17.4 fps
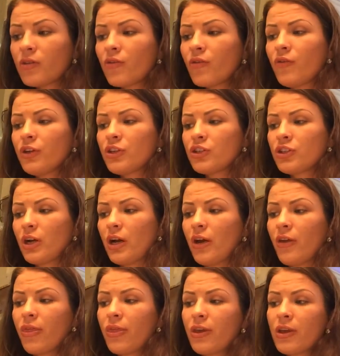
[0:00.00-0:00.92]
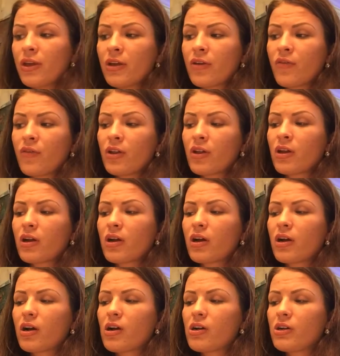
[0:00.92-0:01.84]
which I think will
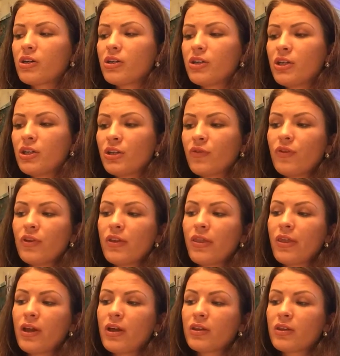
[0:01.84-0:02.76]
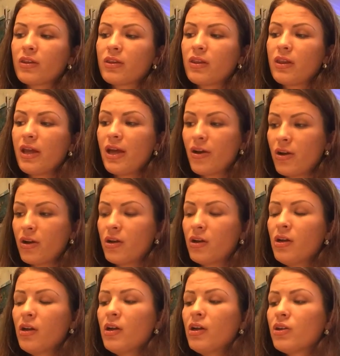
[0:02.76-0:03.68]
Kant did with that
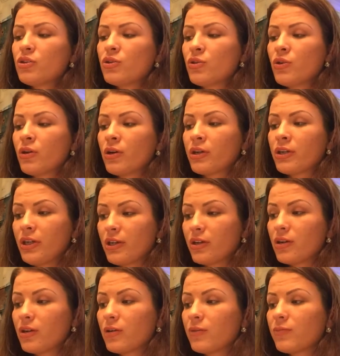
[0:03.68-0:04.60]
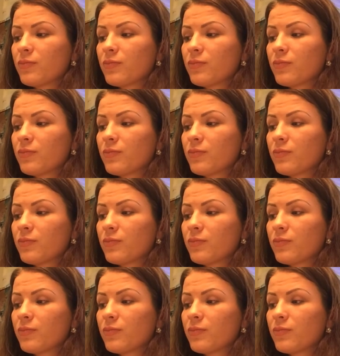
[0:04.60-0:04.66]
letter to a king.